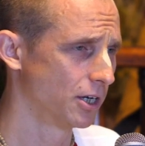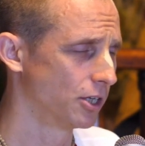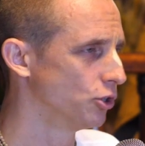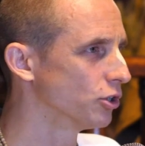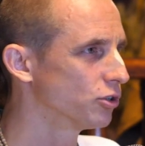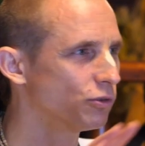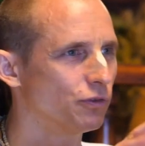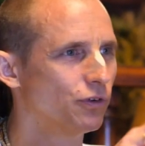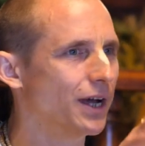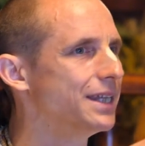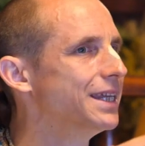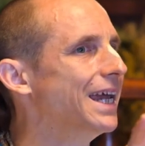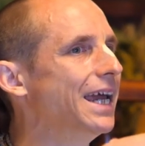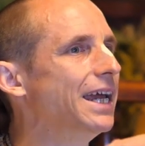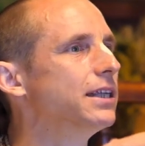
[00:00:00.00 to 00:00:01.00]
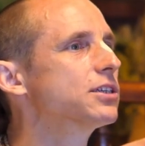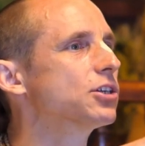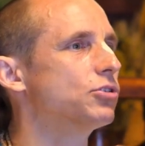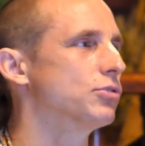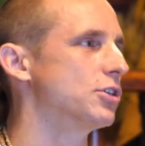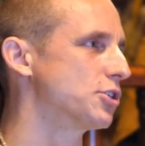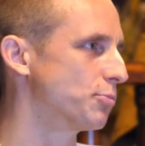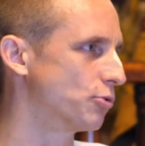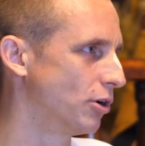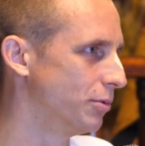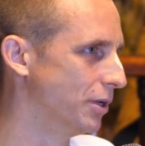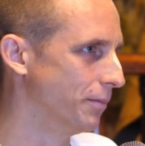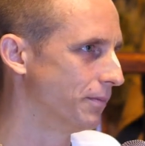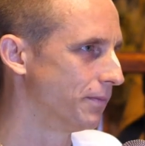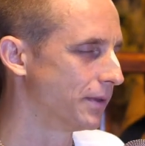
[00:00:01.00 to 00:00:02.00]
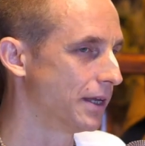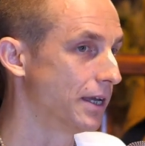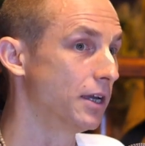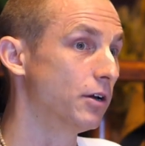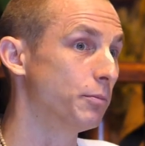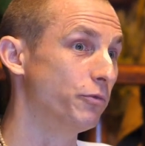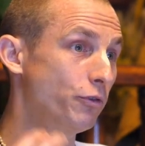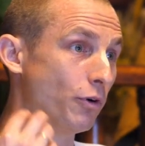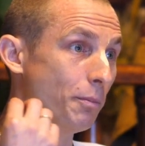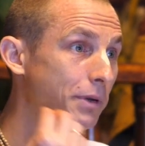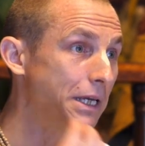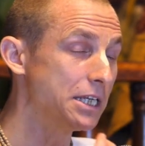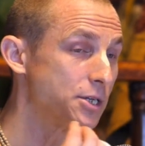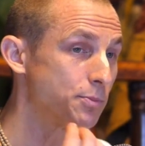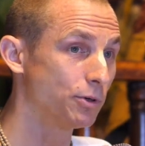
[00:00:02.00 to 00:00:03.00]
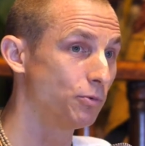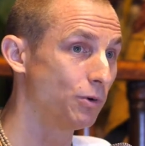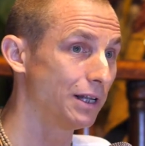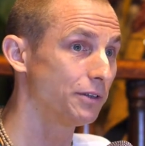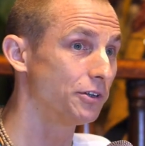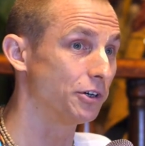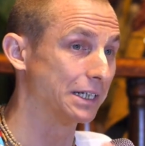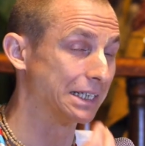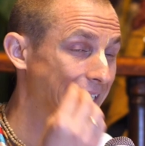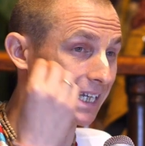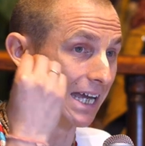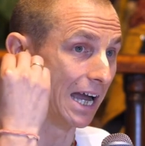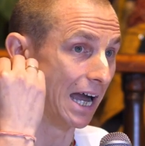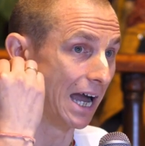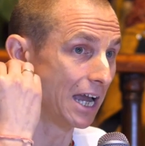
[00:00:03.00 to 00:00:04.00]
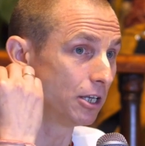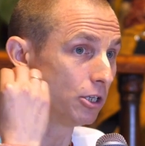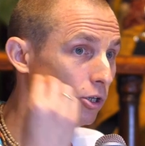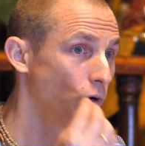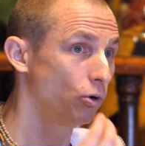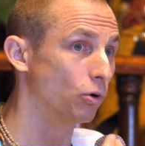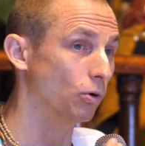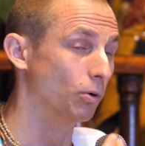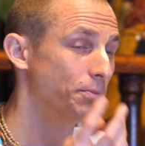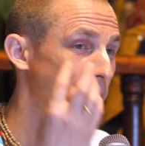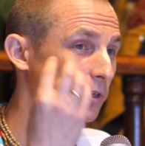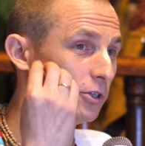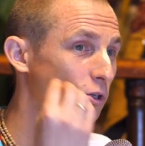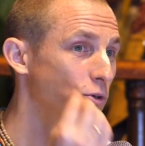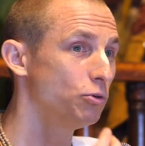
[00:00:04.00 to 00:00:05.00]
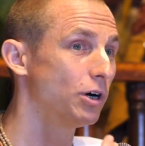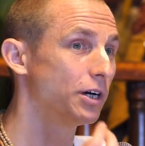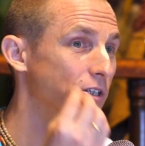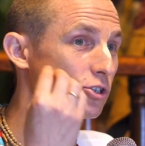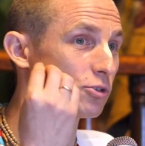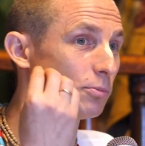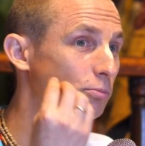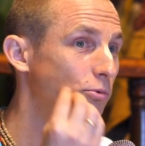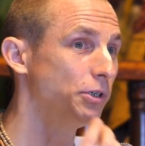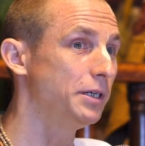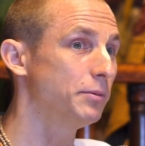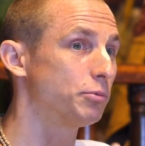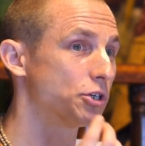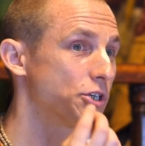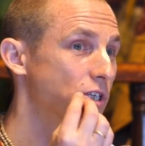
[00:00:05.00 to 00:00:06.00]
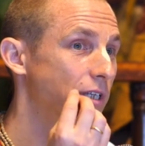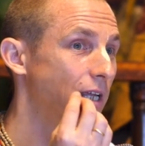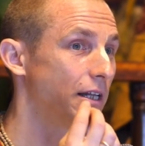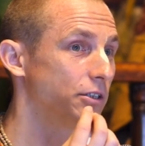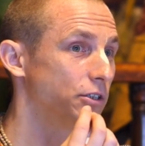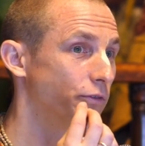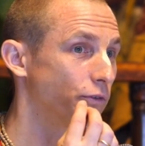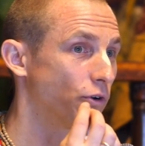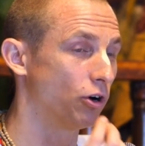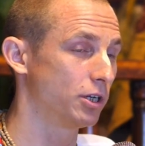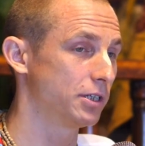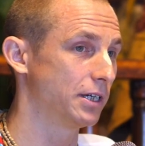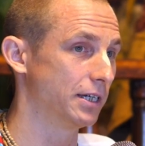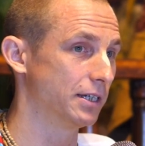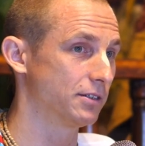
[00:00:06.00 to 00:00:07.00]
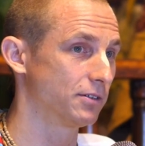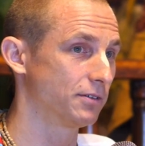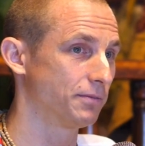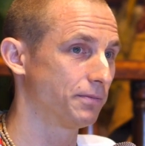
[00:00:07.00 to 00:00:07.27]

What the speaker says: Not to find the answer to this problem. For me it's bewildering that I know you are the Supreme Personality of Godhead.